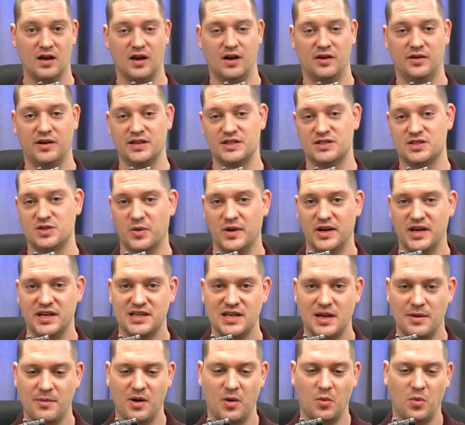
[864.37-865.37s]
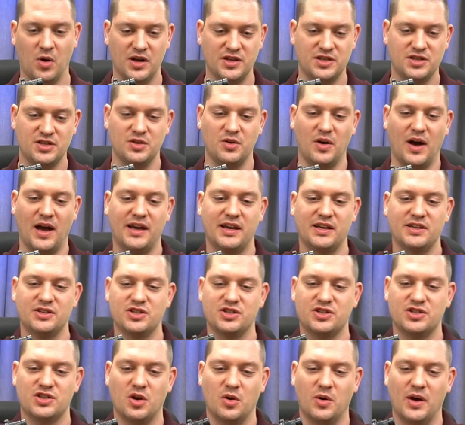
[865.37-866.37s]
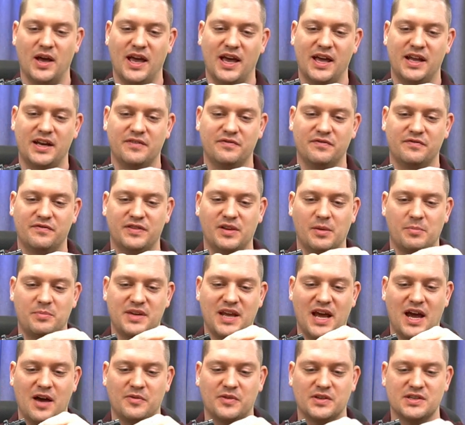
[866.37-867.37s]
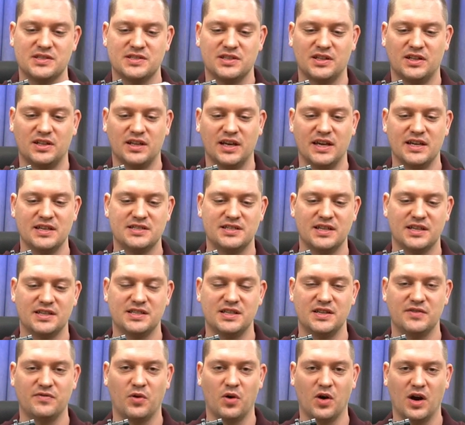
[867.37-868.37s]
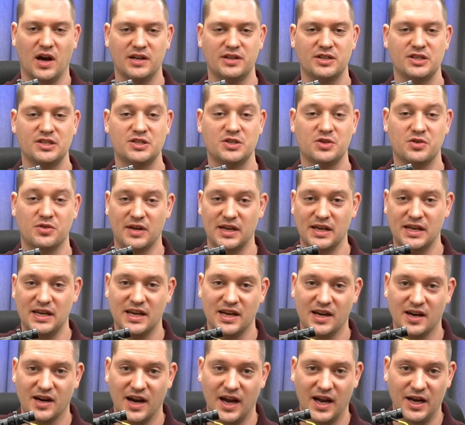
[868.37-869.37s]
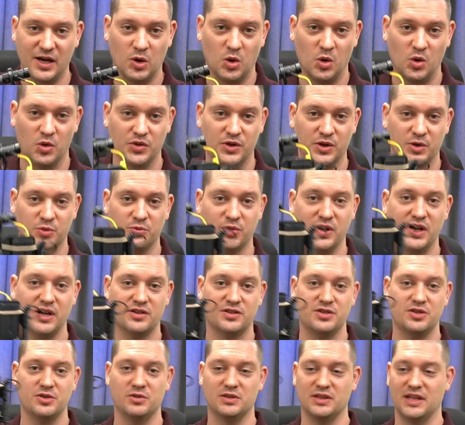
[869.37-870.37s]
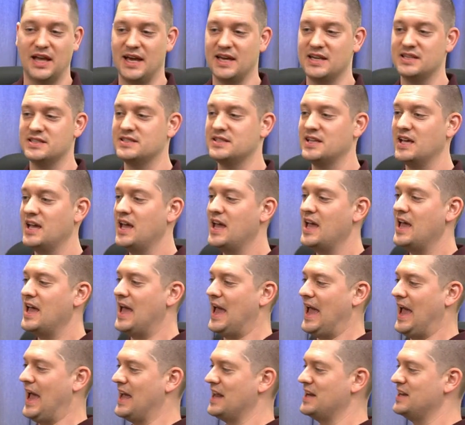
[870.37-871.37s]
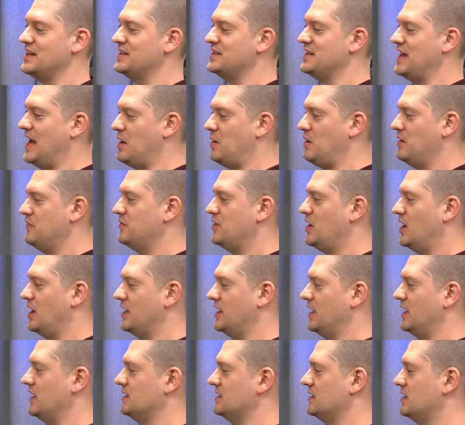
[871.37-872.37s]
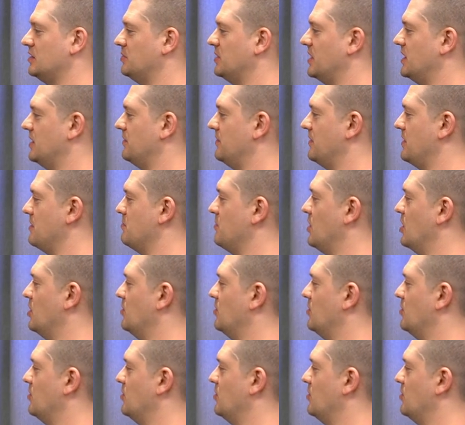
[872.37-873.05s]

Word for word: All right, so anytime I want to, I can just go ahead and flip down this little A6400 screen here and hold the rear two legs. And now I've got a little bit of a